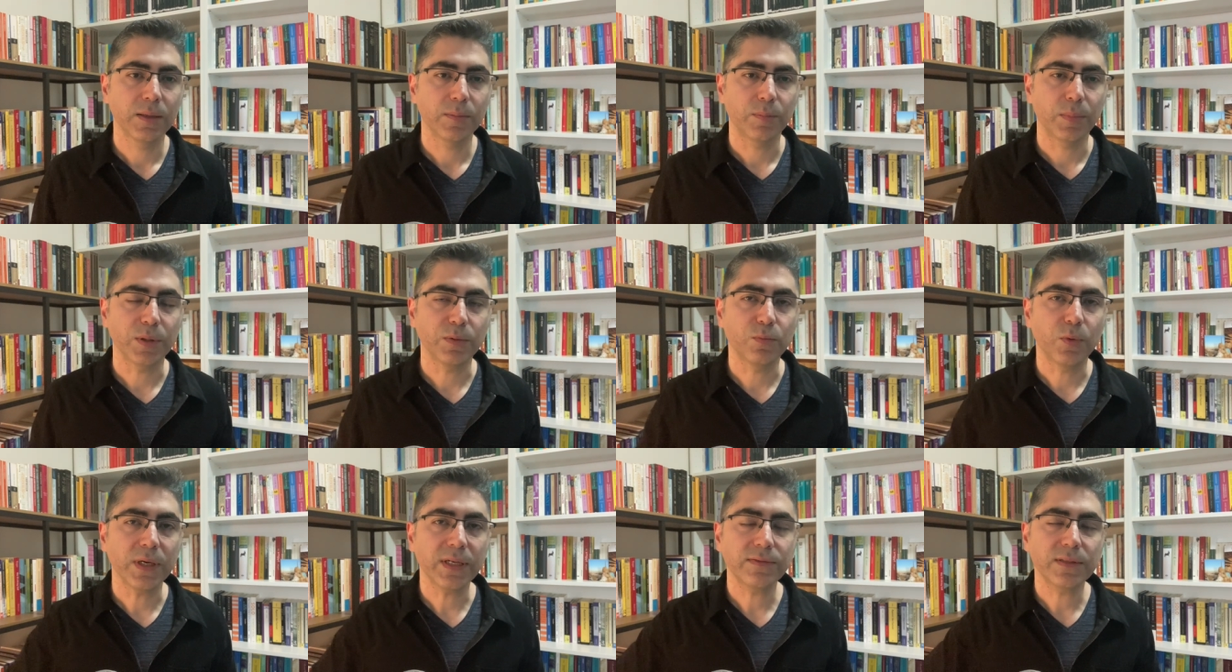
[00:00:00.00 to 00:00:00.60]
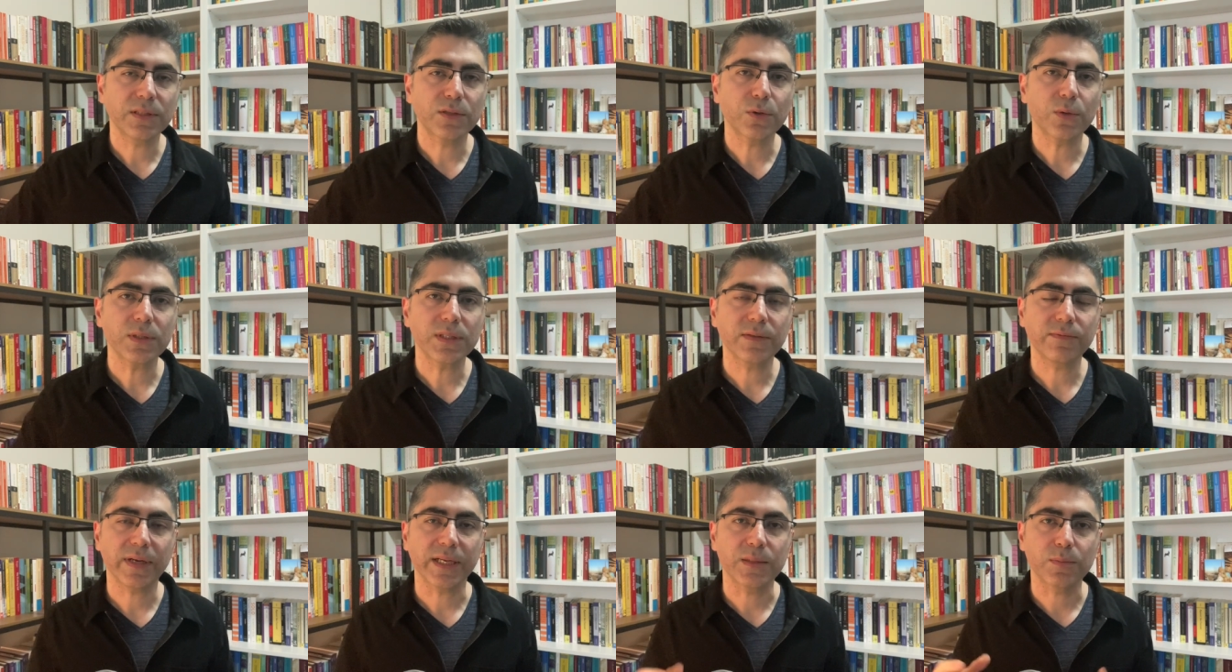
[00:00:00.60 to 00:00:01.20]
But what if the
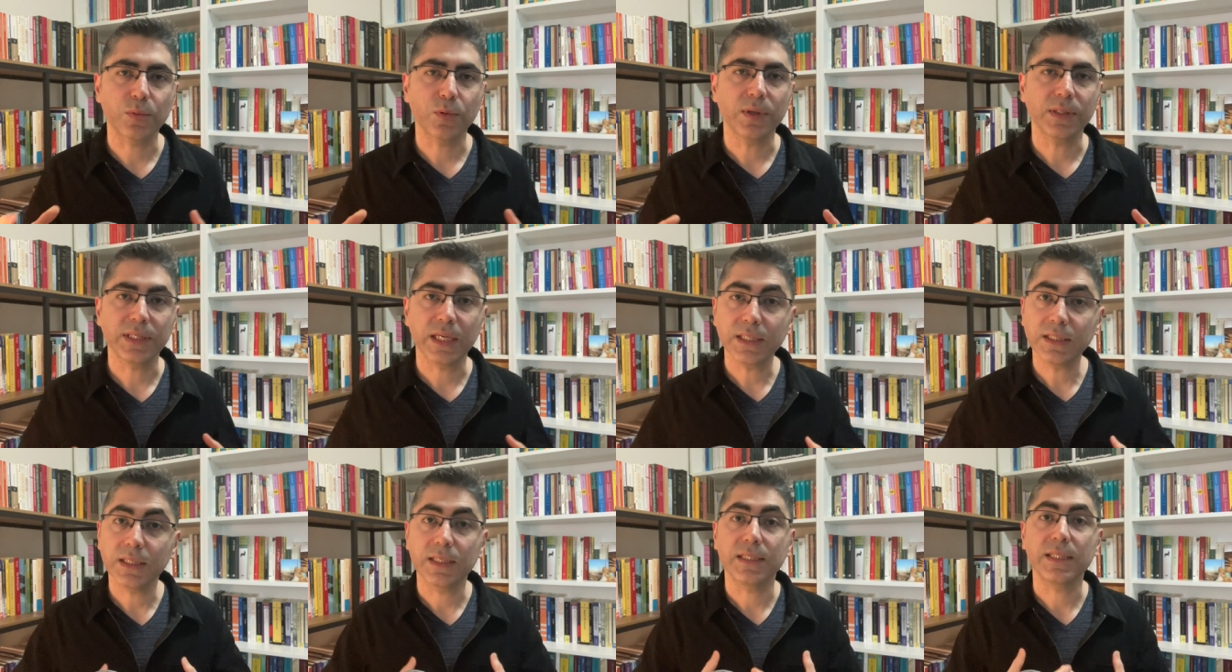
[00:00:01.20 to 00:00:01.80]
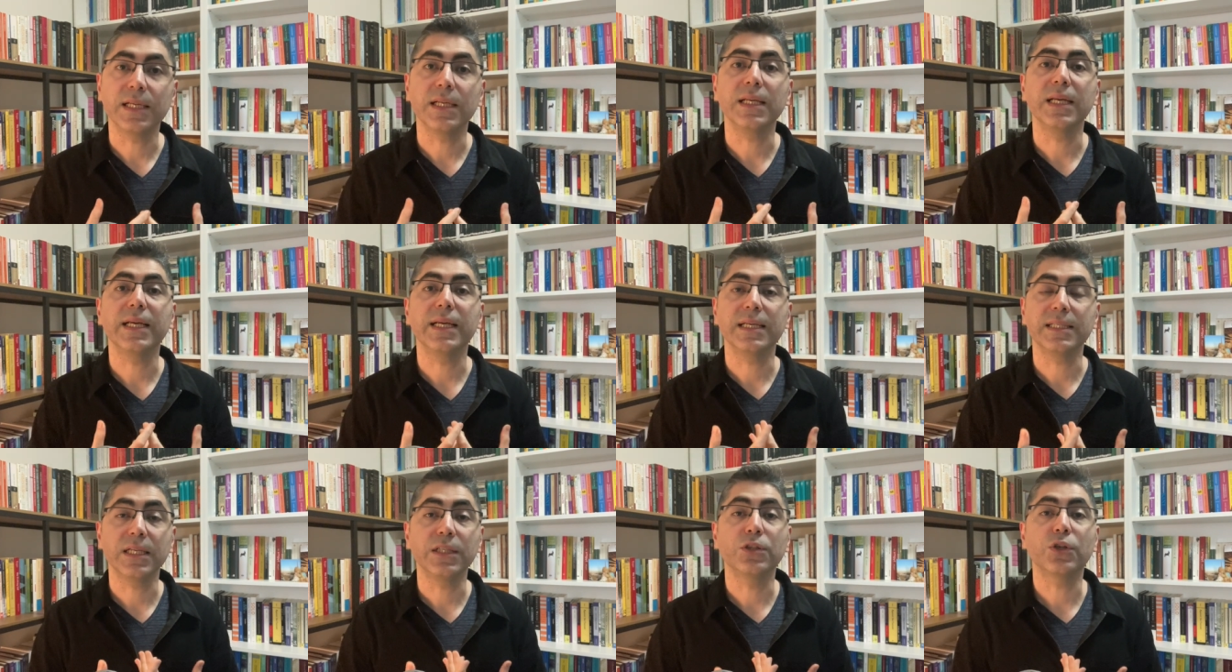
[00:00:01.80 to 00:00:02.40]
source of exploitation is,
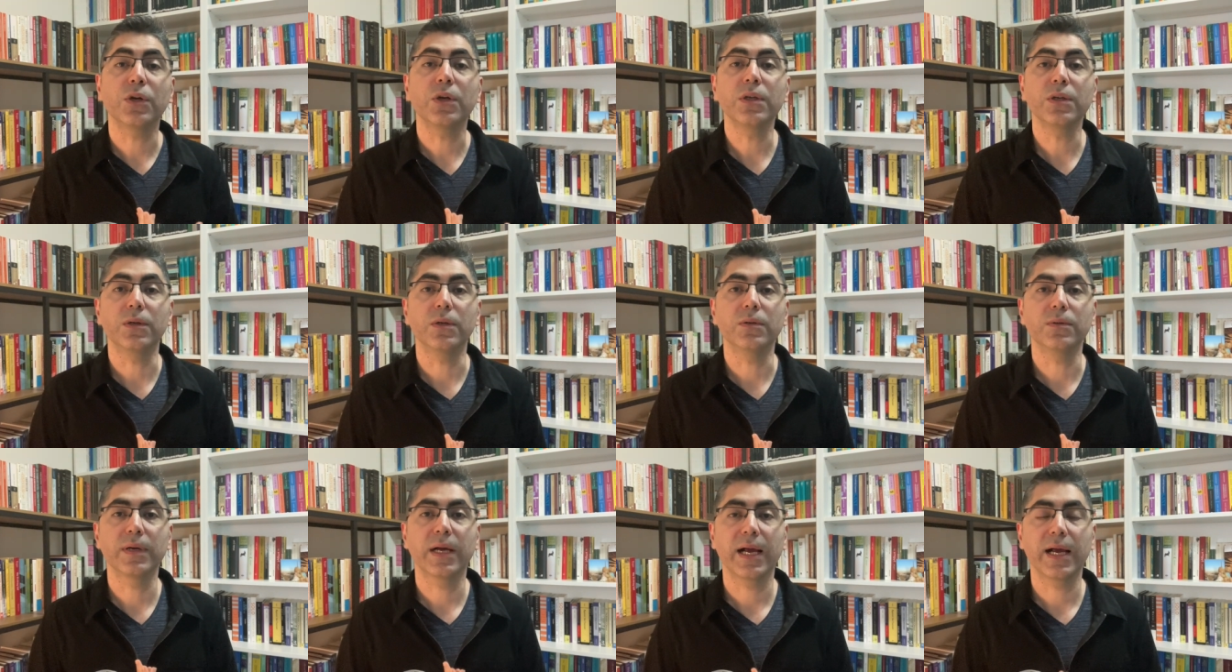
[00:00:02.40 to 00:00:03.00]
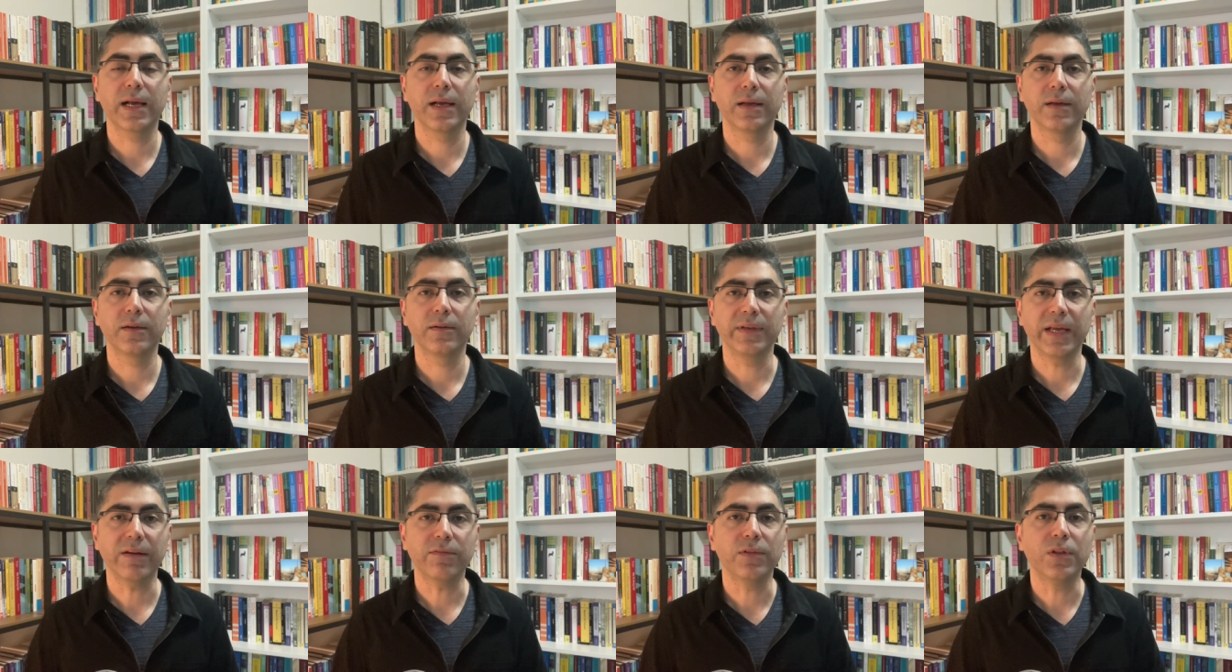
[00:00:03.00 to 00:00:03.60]
is internal?
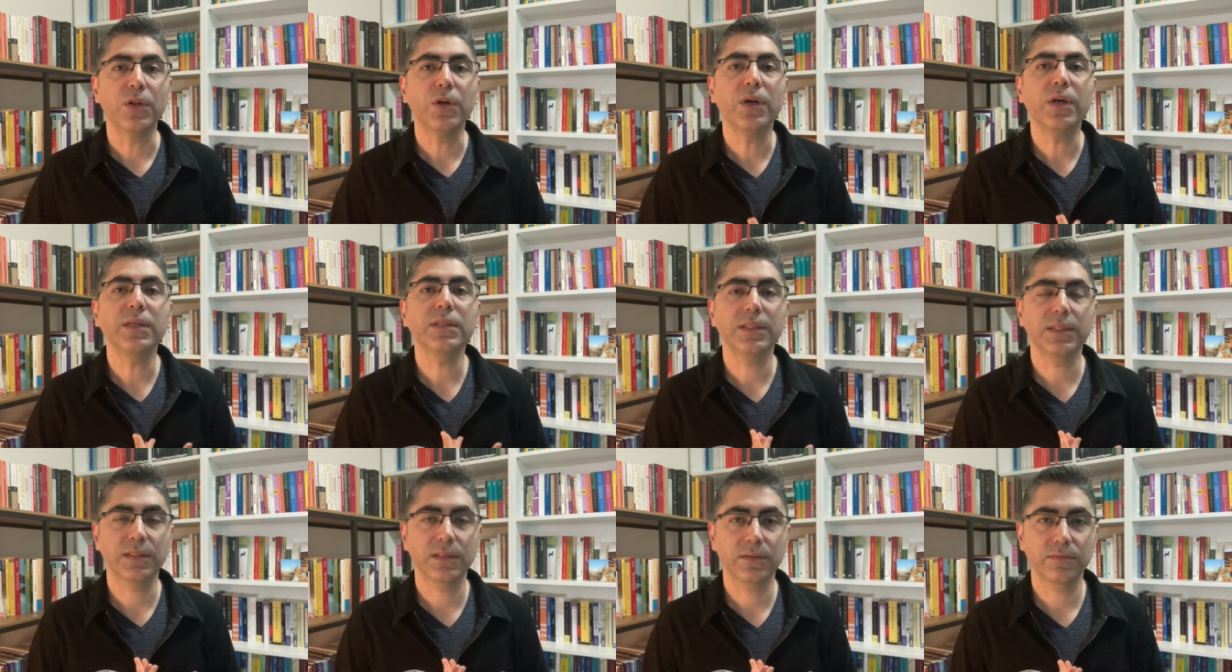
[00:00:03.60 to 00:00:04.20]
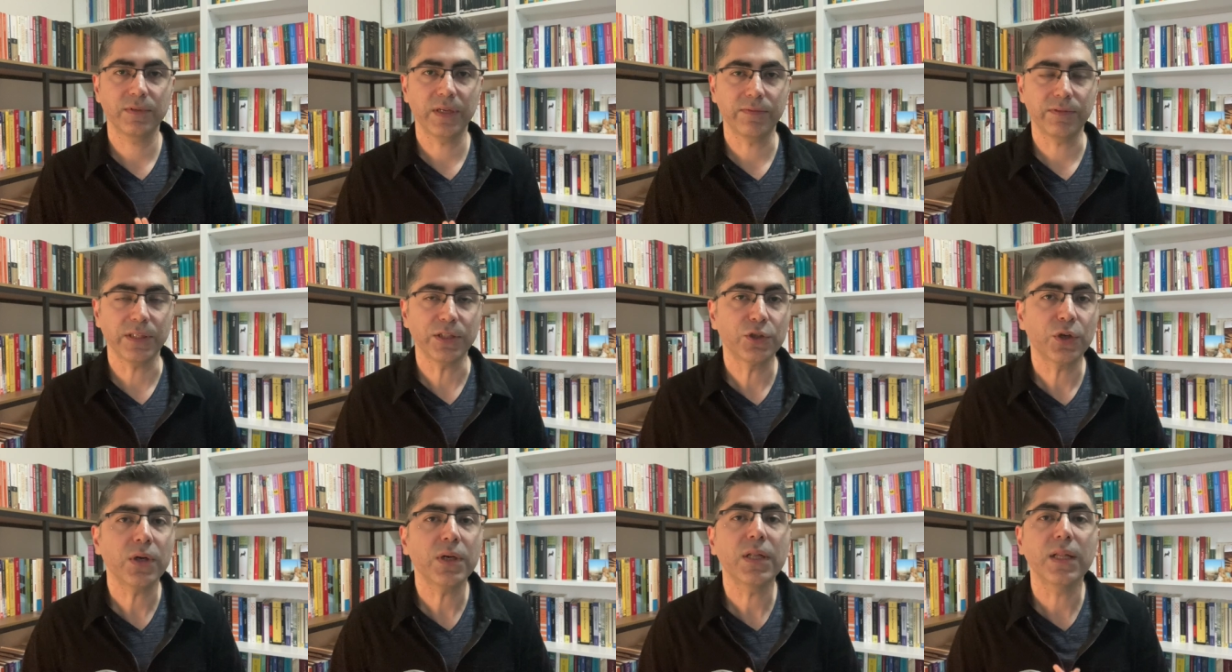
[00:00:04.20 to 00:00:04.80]
We have learned it, we have
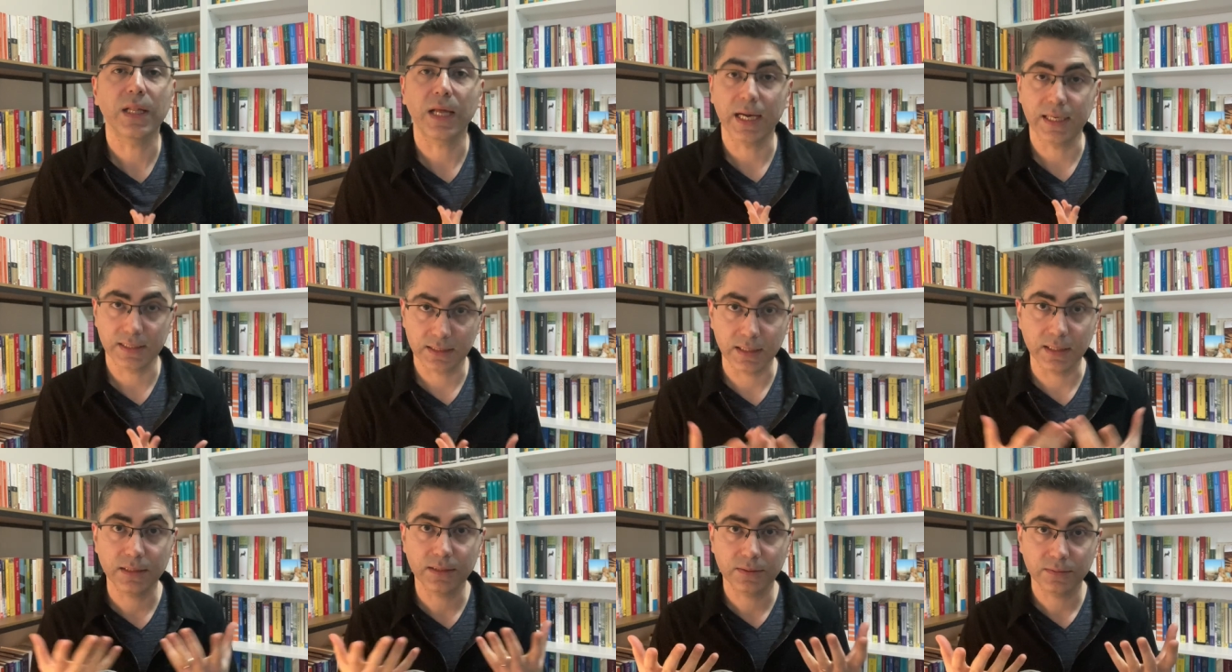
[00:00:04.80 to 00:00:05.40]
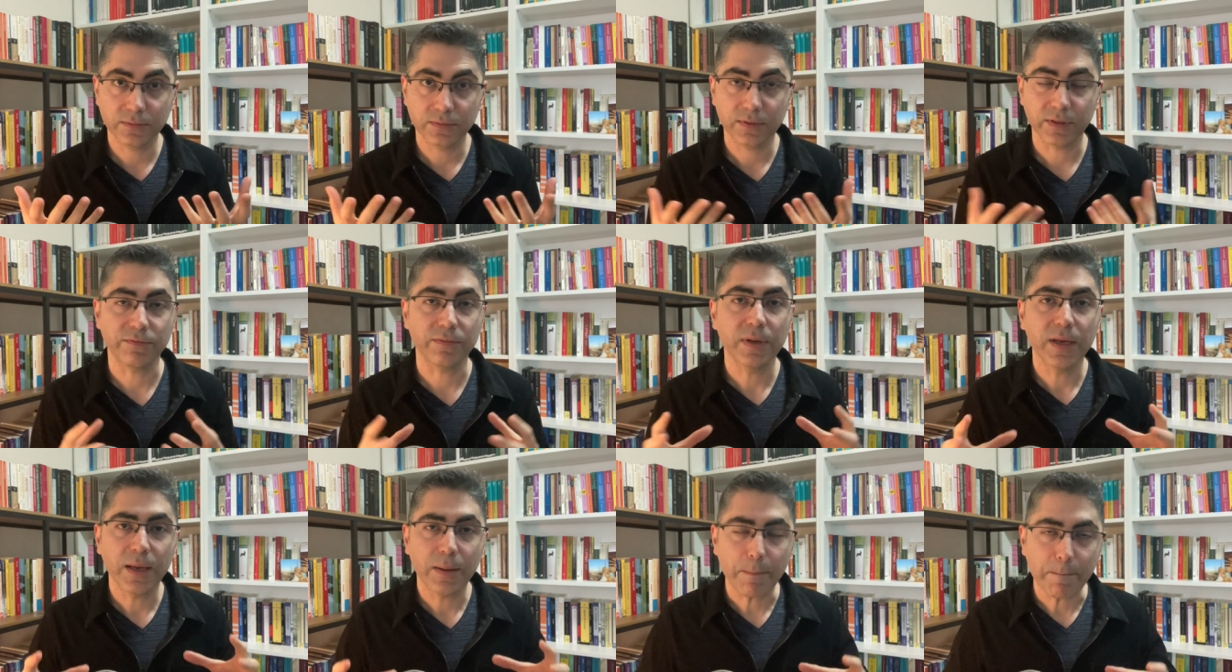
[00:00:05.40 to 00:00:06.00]
internalized it, we have
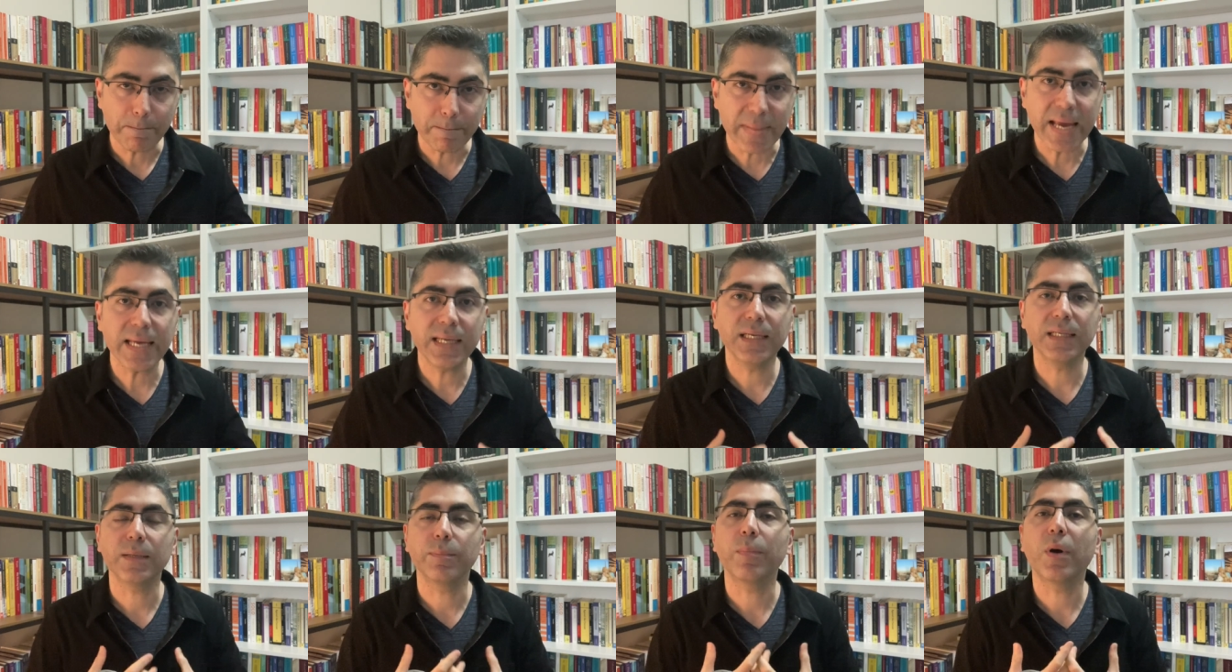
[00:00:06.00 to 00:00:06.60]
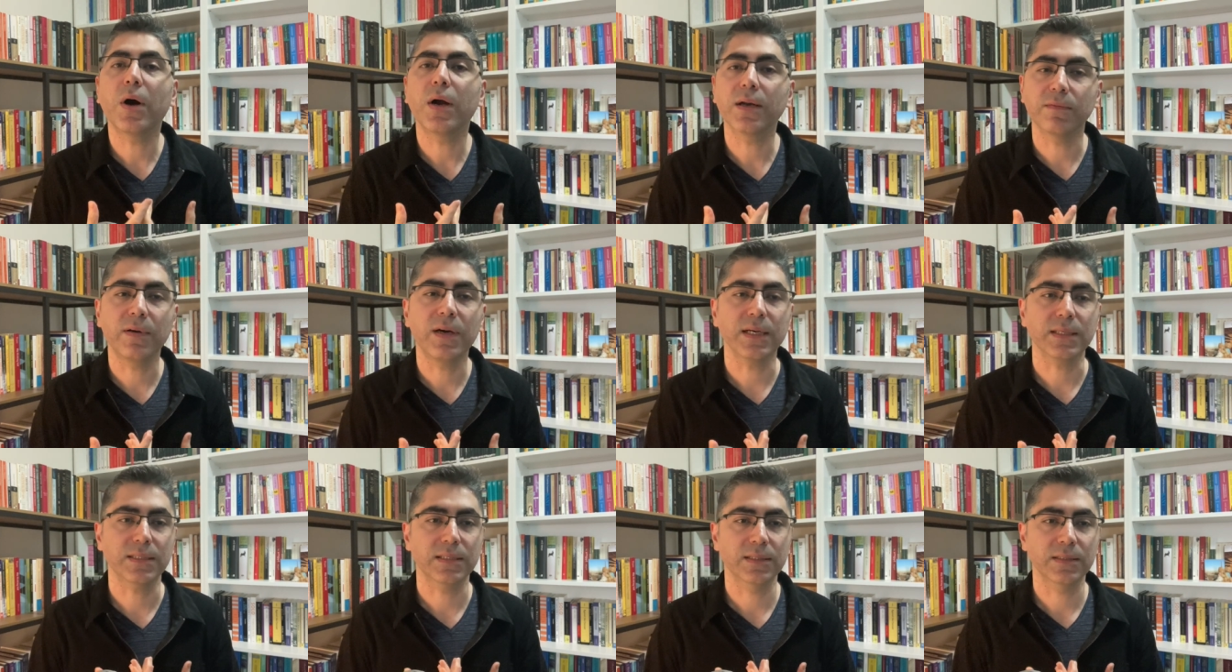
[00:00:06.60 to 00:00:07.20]
made it a part of
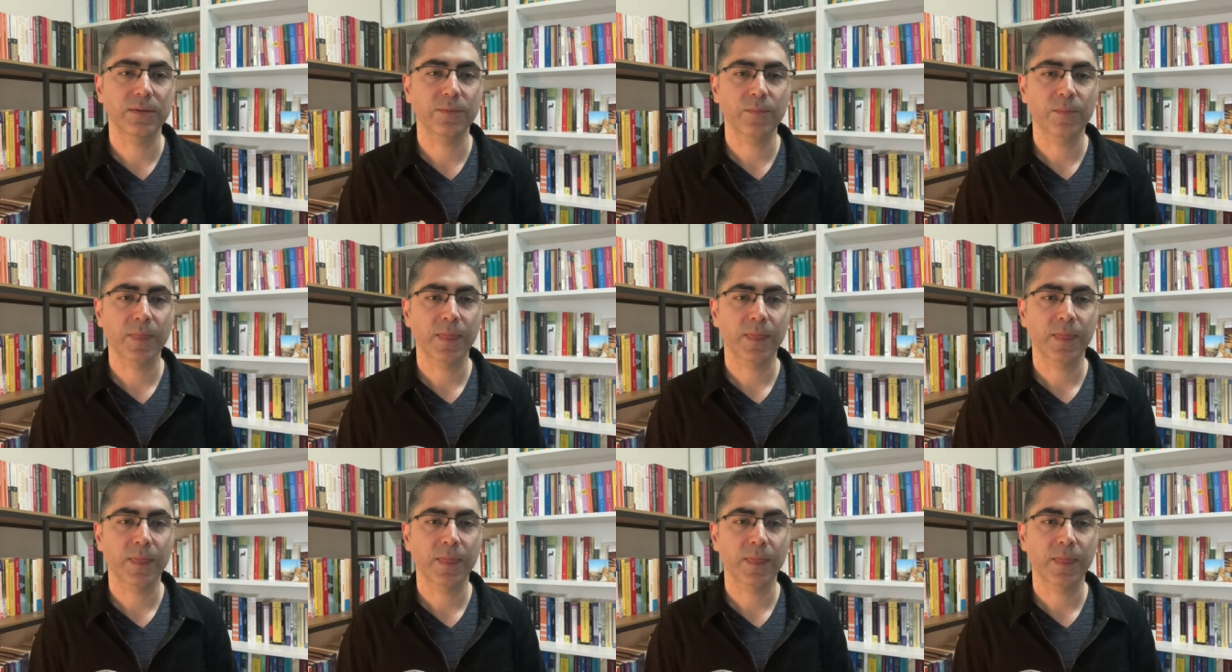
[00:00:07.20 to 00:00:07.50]
us.